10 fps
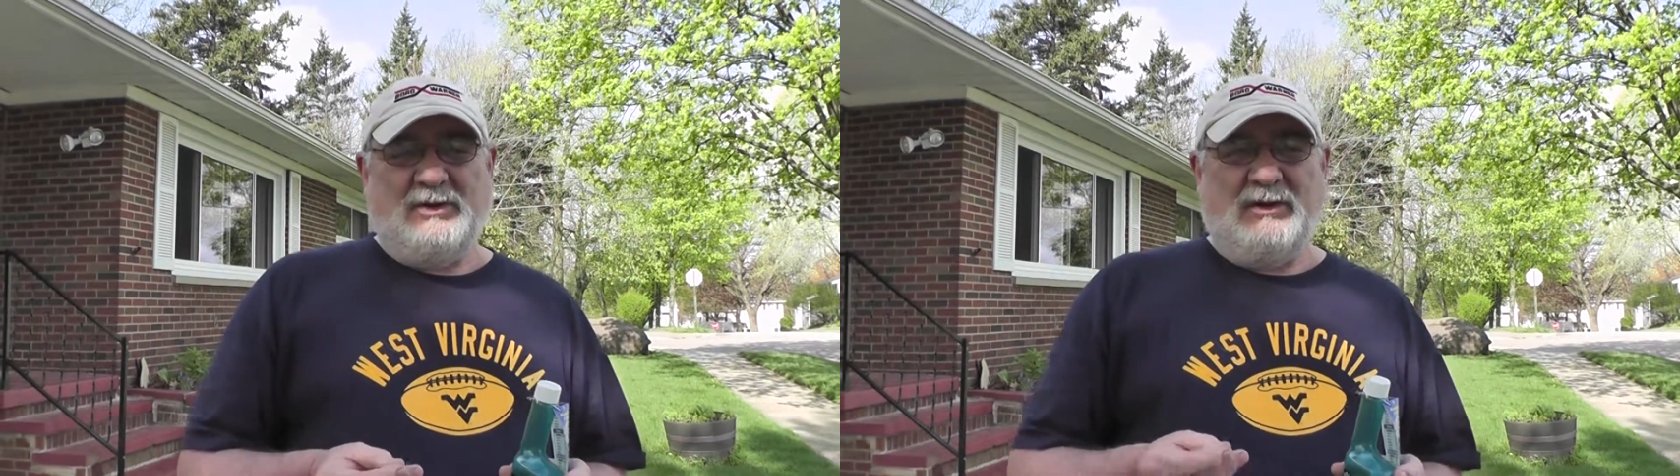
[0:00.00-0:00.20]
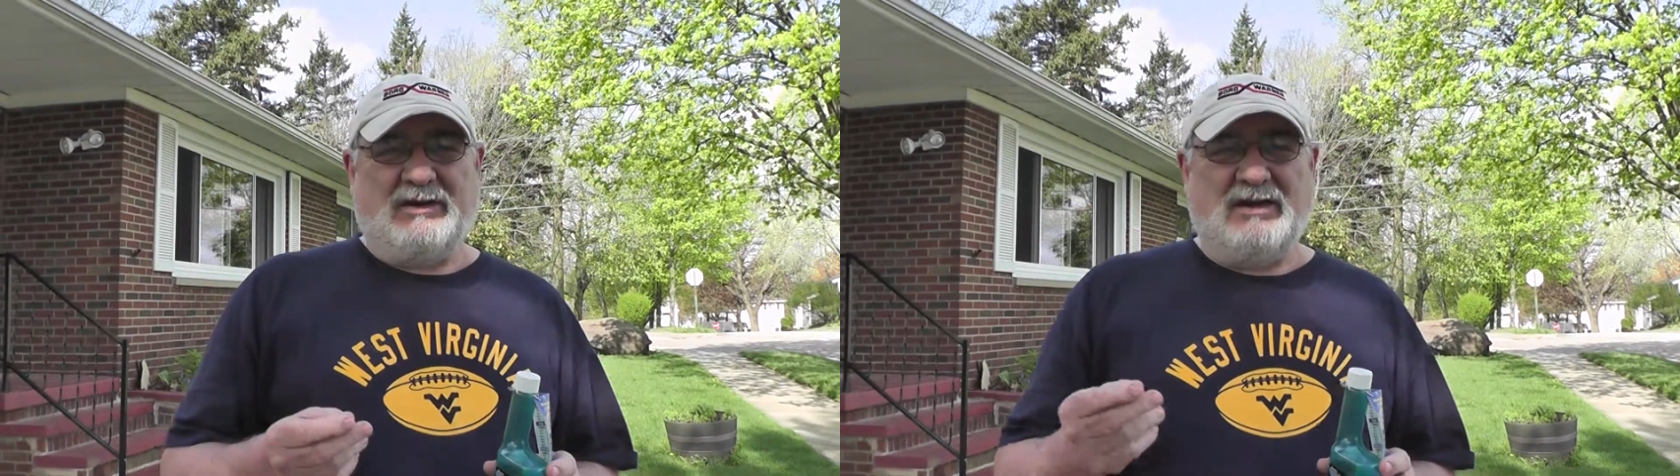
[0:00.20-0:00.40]

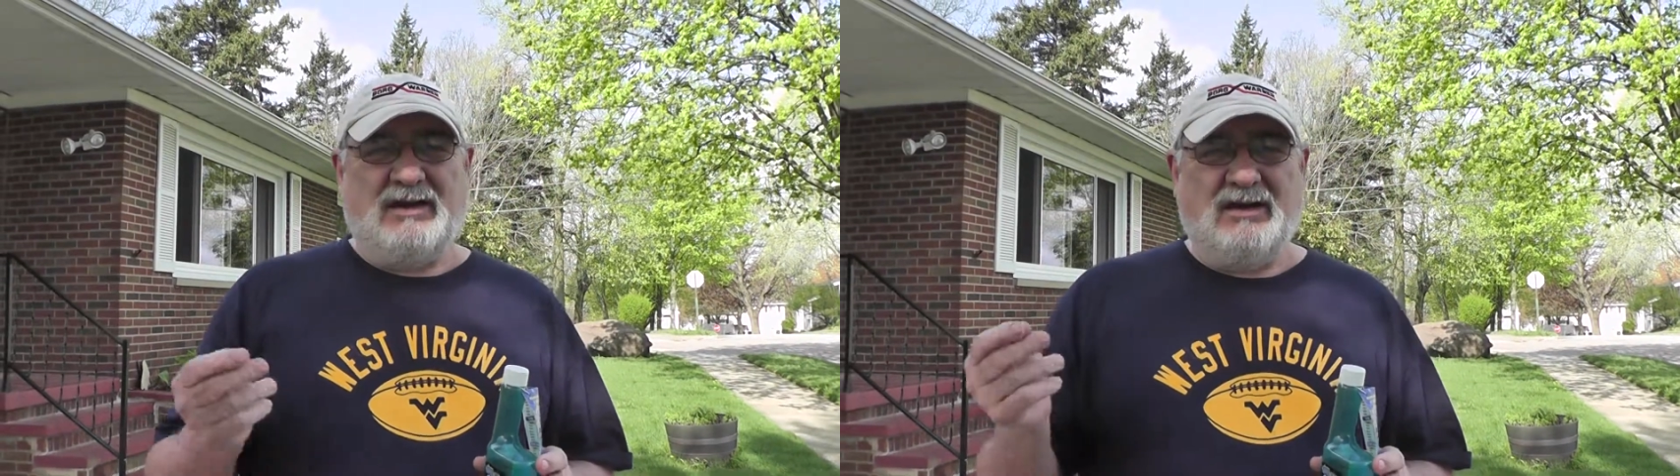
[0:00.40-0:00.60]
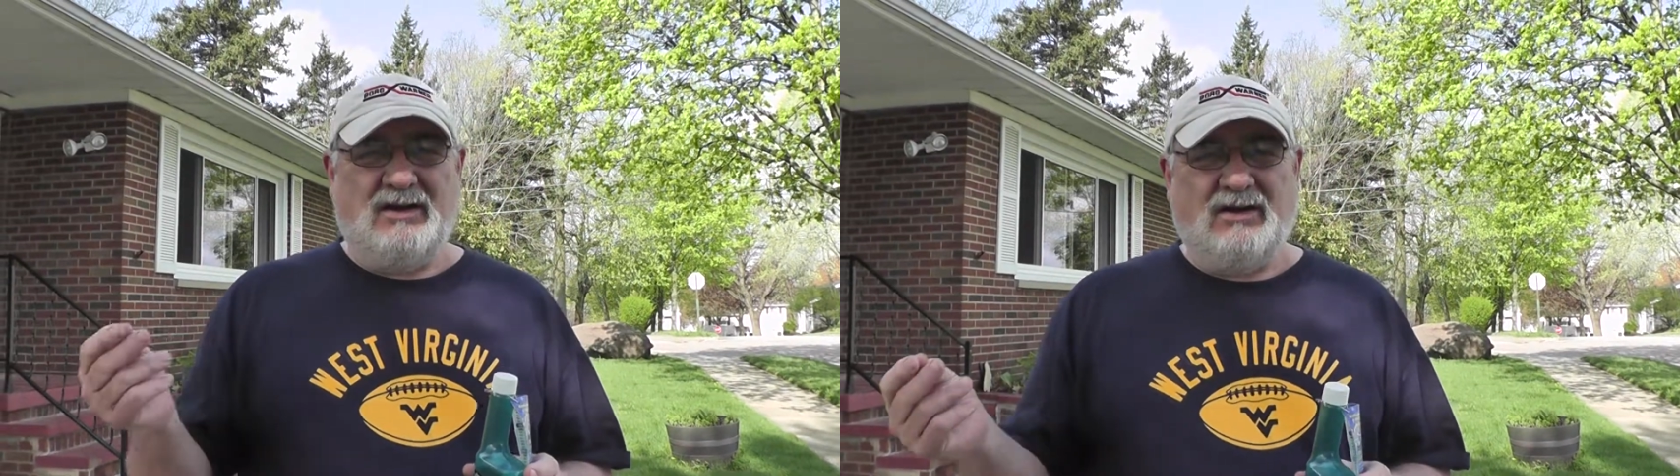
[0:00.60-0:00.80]
Buick
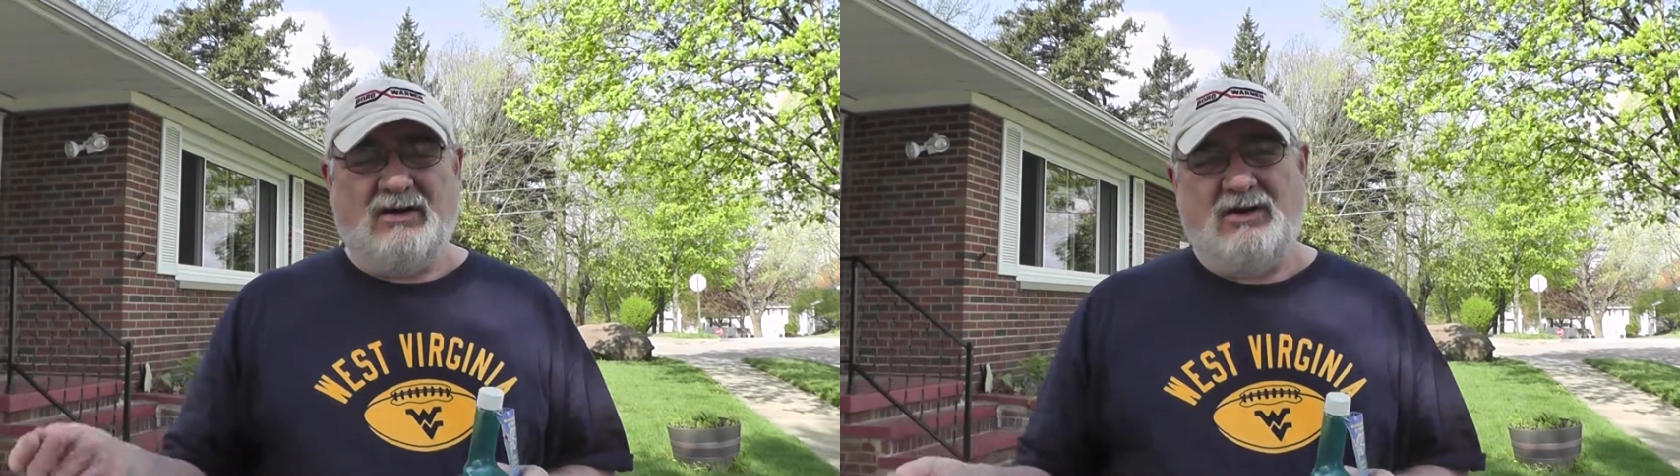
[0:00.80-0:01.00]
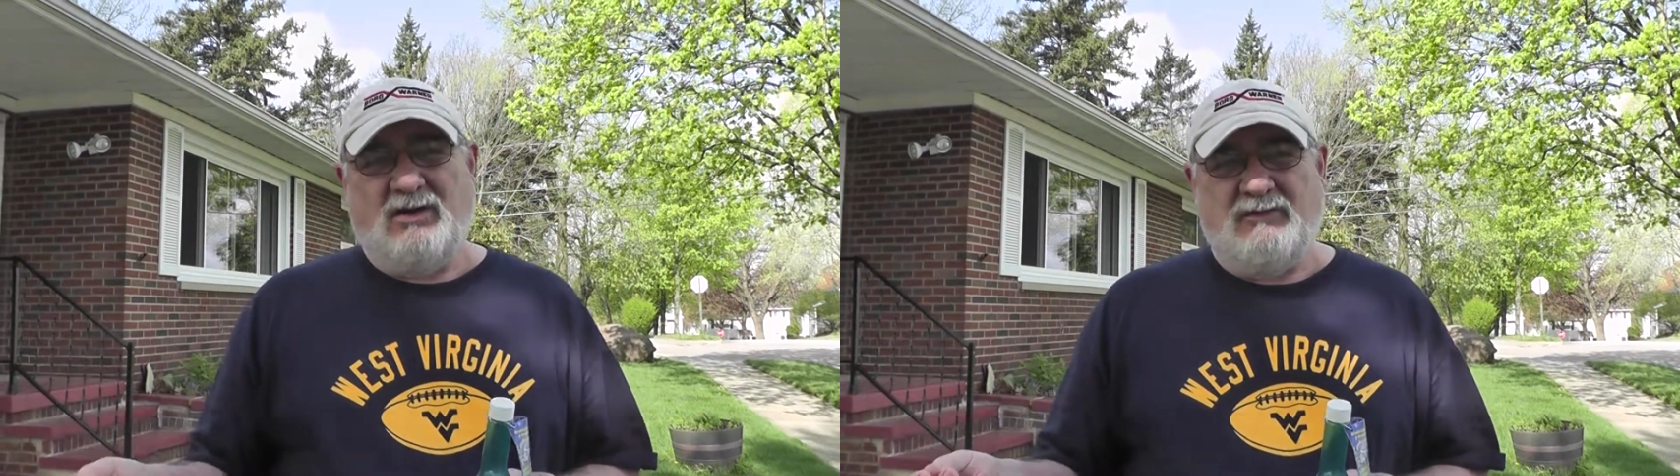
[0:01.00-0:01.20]

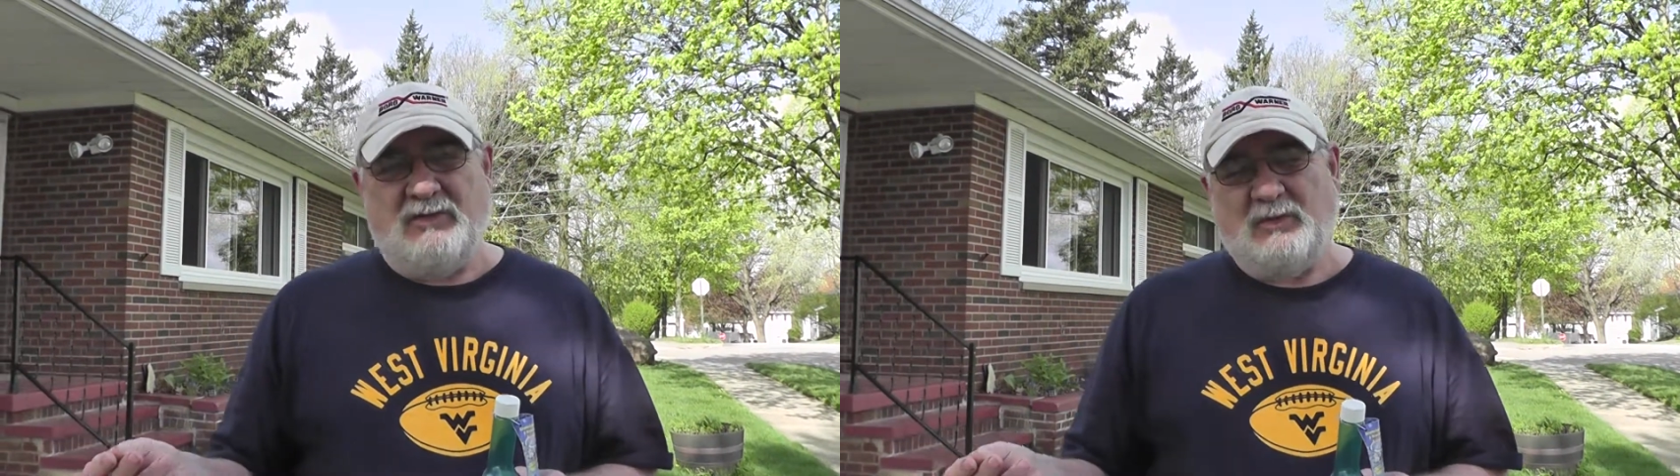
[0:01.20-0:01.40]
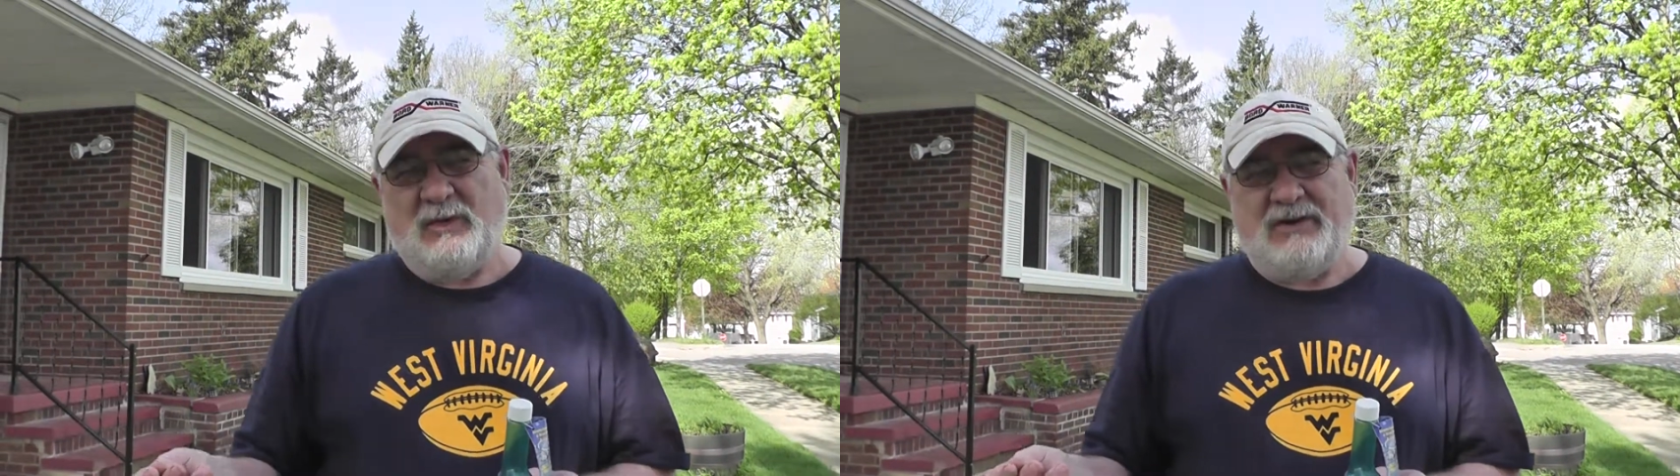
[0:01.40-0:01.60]
over
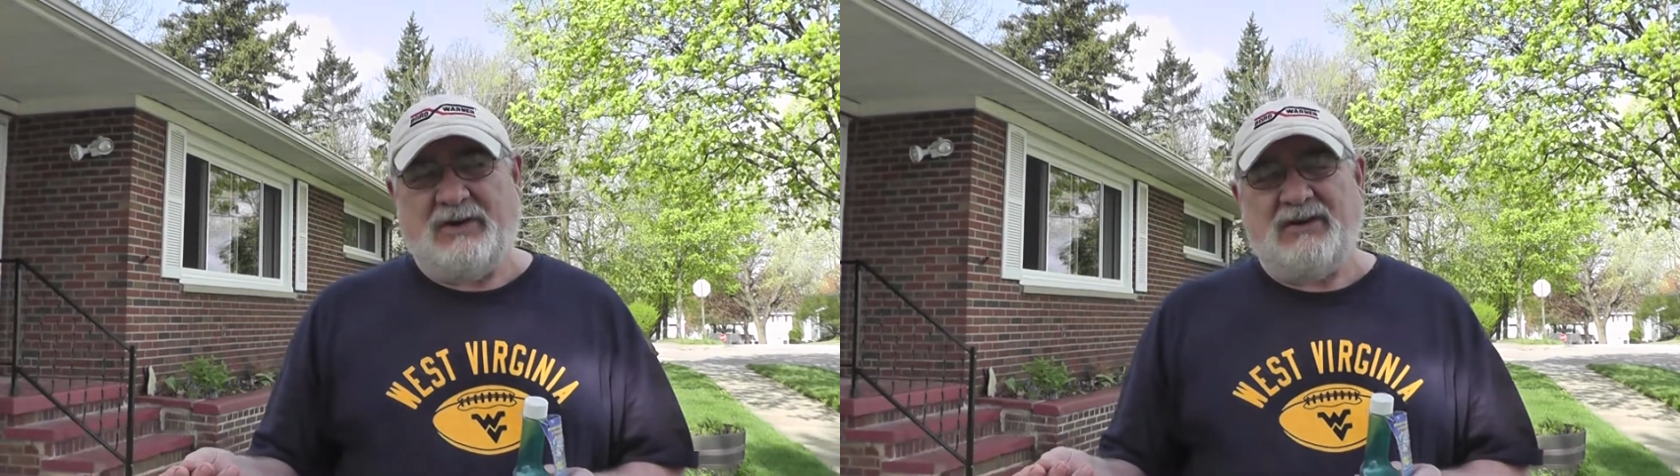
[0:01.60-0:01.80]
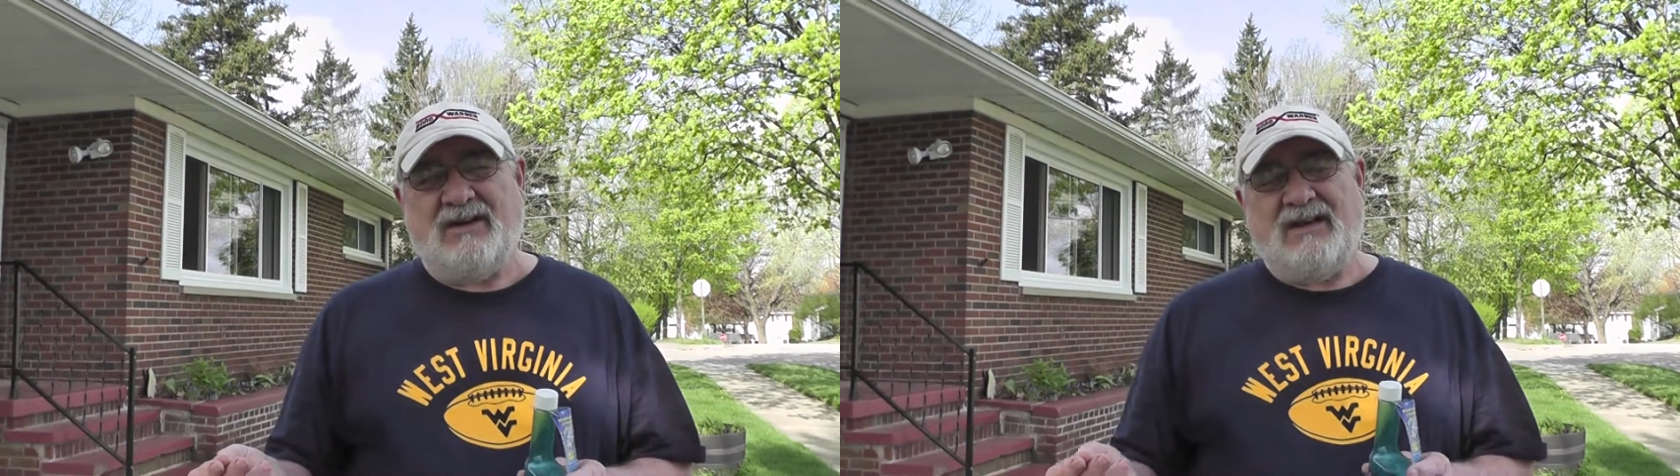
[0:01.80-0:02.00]
the winter.